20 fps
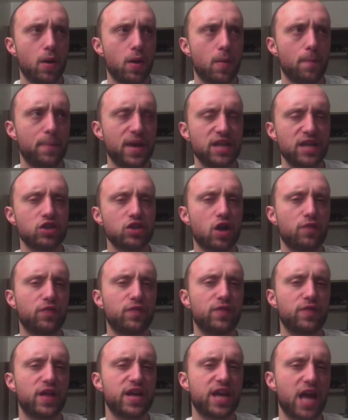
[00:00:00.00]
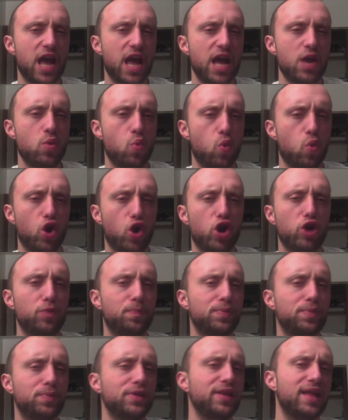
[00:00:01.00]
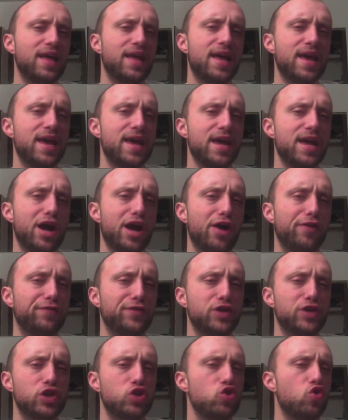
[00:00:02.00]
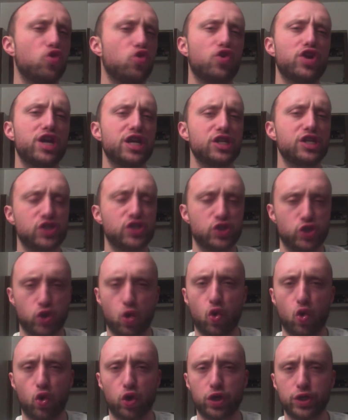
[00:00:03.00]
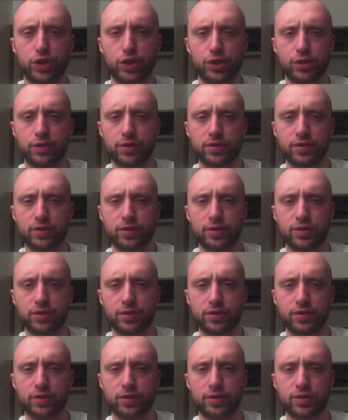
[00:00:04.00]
based off of like a wordplay of Curious George.